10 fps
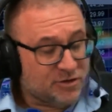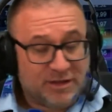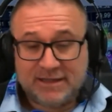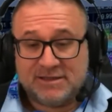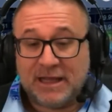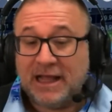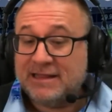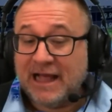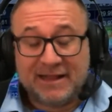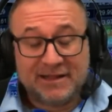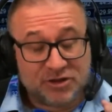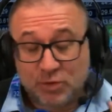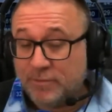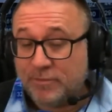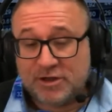that has, and it's
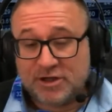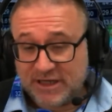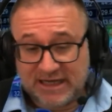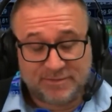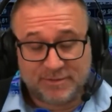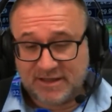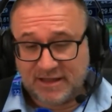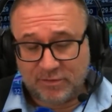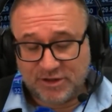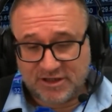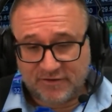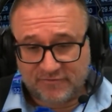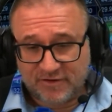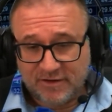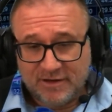only British experts that we
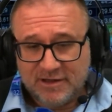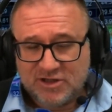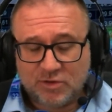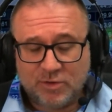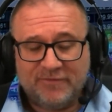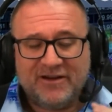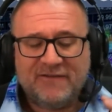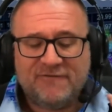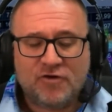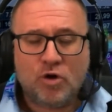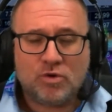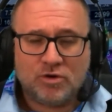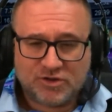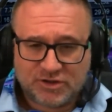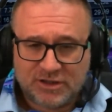serve. So we're very
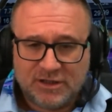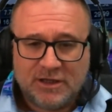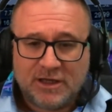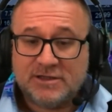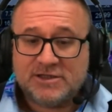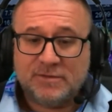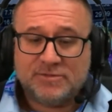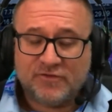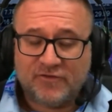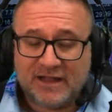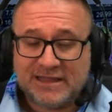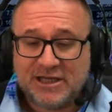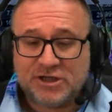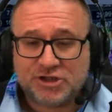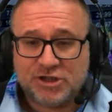focused in terms of our
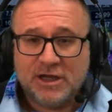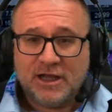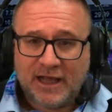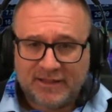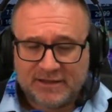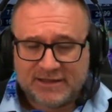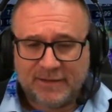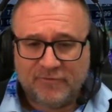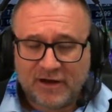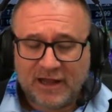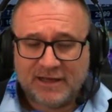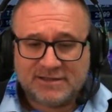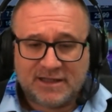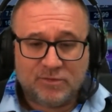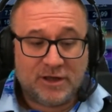niche and the type of
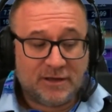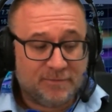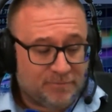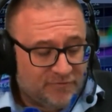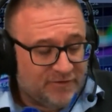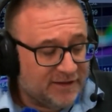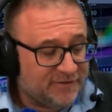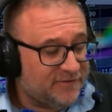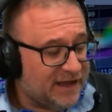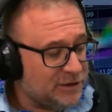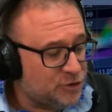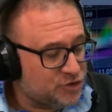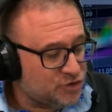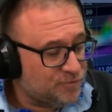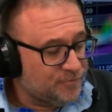clients that we provide value
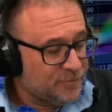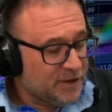to.